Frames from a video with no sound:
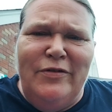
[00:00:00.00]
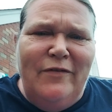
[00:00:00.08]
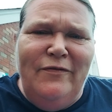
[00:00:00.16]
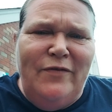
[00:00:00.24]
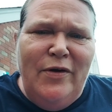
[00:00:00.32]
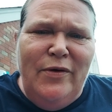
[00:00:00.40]

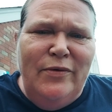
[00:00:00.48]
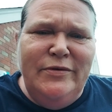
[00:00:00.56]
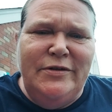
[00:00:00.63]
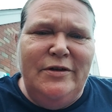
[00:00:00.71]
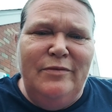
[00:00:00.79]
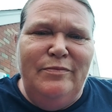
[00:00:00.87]
their
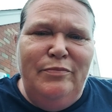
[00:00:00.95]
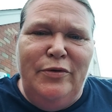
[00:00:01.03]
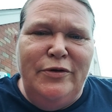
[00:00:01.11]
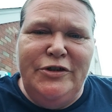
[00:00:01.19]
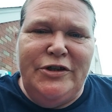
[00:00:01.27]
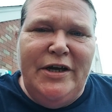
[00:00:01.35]
phones, their
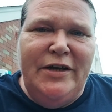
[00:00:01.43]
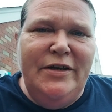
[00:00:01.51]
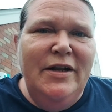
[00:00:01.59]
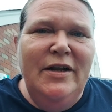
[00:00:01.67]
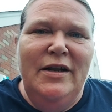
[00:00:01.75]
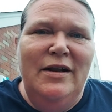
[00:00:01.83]
bullshit.
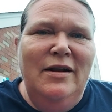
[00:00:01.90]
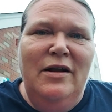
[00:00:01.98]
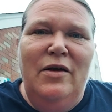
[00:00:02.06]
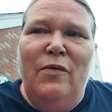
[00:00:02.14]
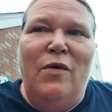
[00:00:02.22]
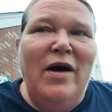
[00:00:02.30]

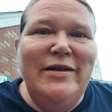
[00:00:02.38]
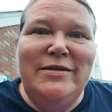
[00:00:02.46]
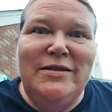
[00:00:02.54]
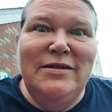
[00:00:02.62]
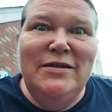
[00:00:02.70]
What?